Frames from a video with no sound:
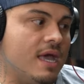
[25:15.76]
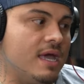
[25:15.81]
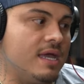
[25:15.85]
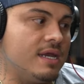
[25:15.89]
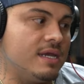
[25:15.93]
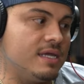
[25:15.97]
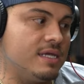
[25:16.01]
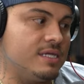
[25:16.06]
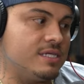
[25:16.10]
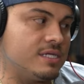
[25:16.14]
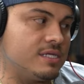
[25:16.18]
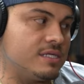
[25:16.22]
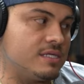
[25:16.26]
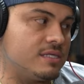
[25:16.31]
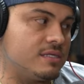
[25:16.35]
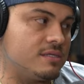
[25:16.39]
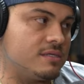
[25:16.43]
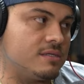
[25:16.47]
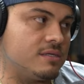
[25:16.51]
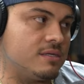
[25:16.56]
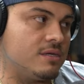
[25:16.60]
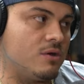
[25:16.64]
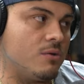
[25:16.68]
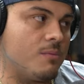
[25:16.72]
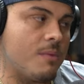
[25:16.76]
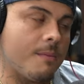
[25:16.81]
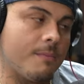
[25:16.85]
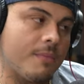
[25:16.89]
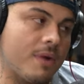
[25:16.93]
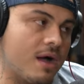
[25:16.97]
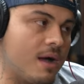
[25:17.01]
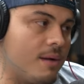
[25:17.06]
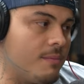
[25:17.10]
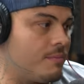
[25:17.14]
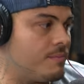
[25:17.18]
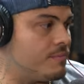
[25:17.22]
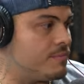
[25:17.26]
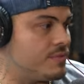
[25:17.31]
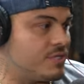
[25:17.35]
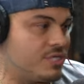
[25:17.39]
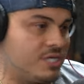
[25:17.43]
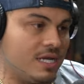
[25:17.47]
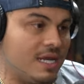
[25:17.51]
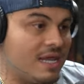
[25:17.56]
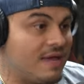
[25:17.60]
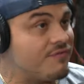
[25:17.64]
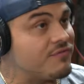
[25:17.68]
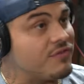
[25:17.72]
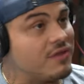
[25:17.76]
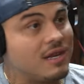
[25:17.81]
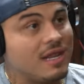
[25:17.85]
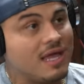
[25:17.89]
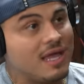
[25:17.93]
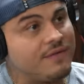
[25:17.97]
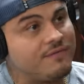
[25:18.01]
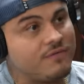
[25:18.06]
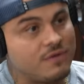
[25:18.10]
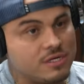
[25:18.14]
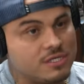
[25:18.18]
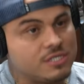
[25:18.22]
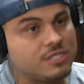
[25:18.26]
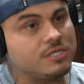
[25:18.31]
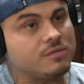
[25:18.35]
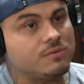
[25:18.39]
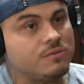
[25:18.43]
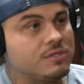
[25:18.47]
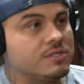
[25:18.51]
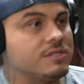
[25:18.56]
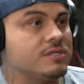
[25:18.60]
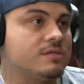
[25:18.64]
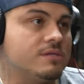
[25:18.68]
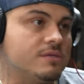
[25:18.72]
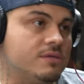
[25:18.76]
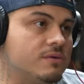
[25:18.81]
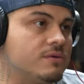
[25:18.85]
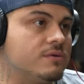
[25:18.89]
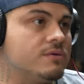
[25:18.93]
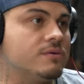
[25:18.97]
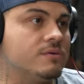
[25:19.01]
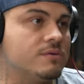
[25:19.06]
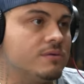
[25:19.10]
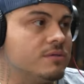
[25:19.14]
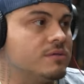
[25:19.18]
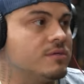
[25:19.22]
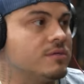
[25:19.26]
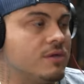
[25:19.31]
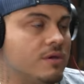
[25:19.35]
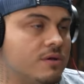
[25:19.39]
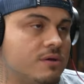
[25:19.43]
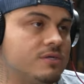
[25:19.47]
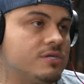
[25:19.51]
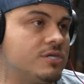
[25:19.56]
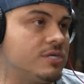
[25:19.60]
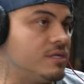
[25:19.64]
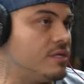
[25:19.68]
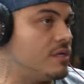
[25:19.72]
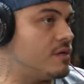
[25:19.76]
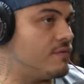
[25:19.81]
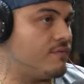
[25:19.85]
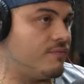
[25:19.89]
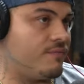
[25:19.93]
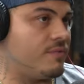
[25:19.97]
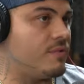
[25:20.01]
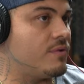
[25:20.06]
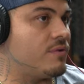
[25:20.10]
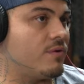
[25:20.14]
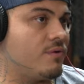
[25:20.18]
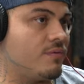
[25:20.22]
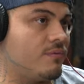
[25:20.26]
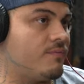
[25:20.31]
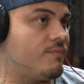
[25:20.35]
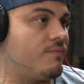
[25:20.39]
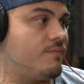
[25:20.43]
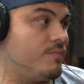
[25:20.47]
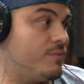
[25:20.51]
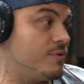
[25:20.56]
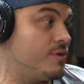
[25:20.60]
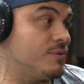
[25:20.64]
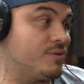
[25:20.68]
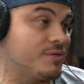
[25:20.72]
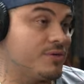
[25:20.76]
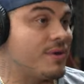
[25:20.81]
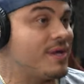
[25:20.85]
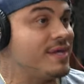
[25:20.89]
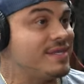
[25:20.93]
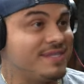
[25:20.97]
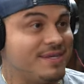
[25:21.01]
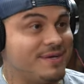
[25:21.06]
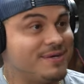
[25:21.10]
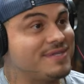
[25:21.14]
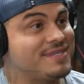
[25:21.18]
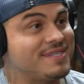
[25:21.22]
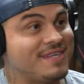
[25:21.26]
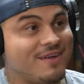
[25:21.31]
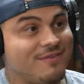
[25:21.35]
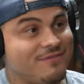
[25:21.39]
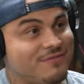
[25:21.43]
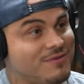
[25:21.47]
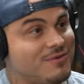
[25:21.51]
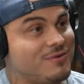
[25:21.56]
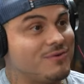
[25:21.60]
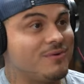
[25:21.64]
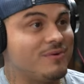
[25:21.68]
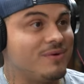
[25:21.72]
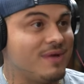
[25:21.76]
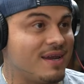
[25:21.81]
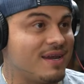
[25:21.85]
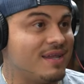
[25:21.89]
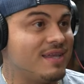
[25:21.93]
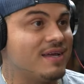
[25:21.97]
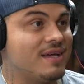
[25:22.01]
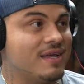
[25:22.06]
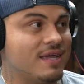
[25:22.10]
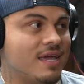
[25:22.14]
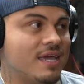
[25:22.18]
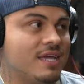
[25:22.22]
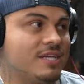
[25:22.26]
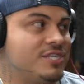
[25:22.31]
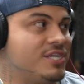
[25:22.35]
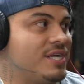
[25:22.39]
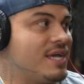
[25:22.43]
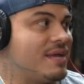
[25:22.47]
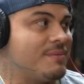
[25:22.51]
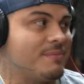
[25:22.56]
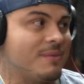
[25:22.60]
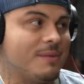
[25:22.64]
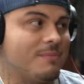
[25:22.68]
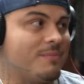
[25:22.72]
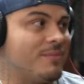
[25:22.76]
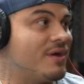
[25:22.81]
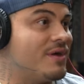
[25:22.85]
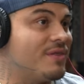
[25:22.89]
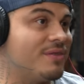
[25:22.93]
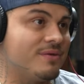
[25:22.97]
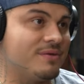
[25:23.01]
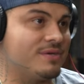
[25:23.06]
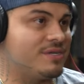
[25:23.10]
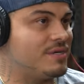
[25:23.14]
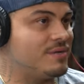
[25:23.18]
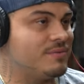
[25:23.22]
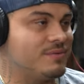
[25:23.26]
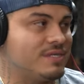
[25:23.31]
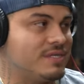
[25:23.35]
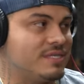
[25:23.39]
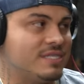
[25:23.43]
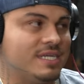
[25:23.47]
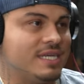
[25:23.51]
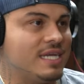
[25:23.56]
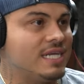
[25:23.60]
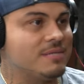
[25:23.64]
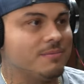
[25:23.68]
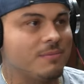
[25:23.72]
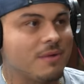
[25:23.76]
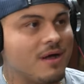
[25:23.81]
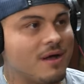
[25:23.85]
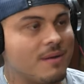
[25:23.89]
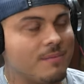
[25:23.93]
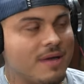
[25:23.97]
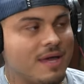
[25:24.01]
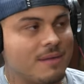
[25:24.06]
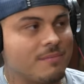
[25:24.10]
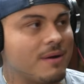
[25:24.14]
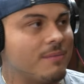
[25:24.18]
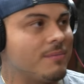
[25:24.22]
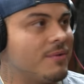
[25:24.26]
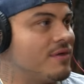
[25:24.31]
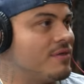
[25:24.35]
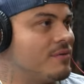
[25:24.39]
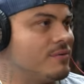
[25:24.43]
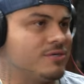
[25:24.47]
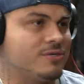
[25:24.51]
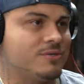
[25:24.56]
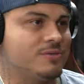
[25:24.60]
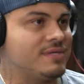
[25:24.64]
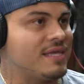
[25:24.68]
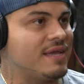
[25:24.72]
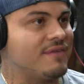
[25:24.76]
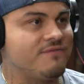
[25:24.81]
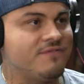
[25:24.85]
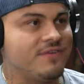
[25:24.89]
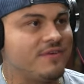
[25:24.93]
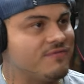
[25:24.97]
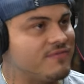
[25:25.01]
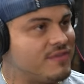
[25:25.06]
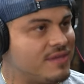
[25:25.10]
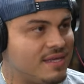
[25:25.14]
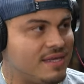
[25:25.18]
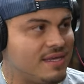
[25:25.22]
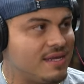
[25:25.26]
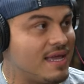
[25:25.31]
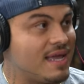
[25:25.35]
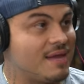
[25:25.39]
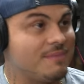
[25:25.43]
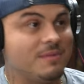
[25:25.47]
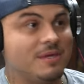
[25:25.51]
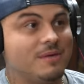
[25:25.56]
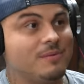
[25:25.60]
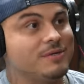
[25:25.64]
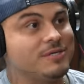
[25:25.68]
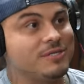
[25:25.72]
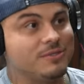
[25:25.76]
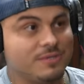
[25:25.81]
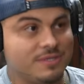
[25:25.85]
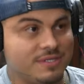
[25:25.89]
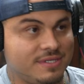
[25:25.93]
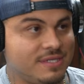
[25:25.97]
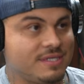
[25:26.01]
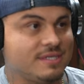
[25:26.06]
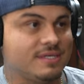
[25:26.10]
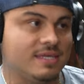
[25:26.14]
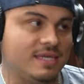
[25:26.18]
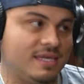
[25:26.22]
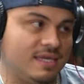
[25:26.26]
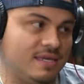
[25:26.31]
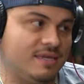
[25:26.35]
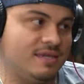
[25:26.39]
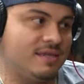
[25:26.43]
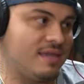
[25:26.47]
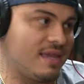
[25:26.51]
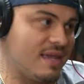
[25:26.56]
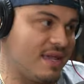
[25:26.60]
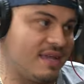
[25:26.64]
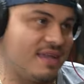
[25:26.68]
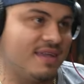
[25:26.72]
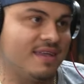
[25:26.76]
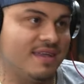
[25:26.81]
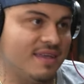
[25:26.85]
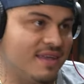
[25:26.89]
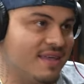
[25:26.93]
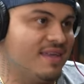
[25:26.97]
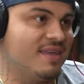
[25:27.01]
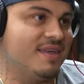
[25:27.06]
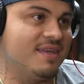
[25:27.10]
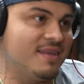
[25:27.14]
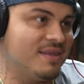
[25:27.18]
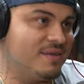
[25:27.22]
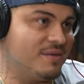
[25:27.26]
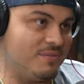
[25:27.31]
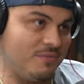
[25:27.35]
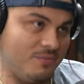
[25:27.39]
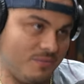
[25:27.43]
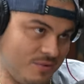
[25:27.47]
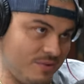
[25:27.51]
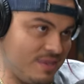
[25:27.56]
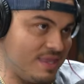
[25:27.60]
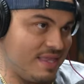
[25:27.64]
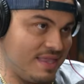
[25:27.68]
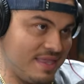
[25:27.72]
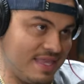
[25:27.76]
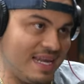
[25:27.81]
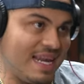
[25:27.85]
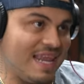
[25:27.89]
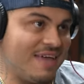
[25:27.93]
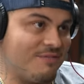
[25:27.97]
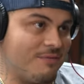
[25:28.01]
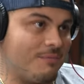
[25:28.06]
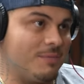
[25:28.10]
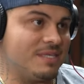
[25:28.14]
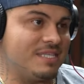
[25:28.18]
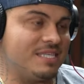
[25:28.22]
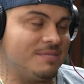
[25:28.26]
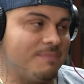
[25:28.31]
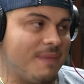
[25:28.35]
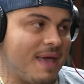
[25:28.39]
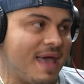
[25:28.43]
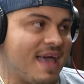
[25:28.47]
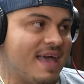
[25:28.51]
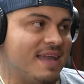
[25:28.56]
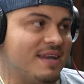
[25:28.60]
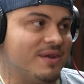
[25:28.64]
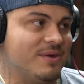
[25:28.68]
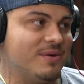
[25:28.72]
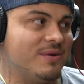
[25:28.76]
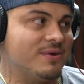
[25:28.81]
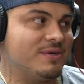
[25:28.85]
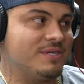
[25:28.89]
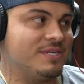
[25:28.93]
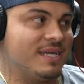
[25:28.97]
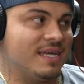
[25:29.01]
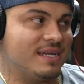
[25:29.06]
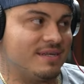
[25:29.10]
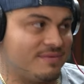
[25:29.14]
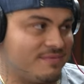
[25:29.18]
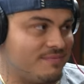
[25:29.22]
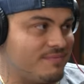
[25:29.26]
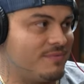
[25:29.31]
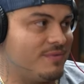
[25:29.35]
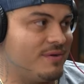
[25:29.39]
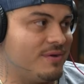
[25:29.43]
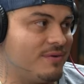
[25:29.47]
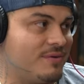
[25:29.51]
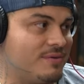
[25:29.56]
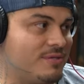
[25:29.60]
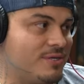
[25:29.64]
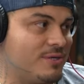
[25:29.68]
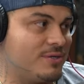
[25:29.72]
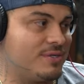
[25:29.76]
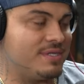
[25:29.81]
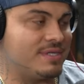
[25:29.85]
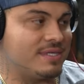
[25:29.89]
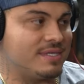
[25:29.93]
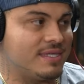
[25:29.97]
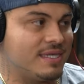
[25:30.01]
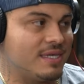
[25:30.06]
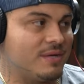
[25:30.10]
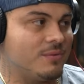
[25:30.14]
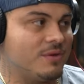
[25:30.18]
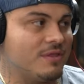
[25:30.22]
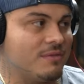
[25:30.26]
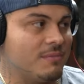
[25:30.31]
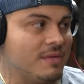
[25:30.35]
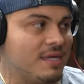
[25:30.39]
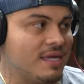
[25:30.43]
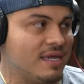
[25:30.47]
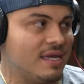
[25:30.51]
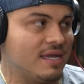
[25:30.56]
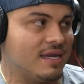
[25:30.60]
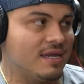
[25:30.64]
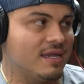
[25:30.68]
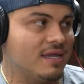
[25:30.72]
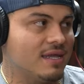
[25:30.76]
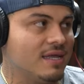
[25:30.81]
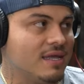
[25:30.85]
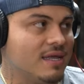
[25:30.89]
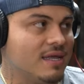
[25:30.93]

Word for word: yeah. and he just, you know, my mom she left the life because she was, you know, her, she didn't, you know, she was crazy herself too. At a young age, she had my brother. She was a teenage mom. Had my brother when she was like 15. Had me when she was 16. Like within the 11 month span, you know, she had, you know, turned 16 with me. And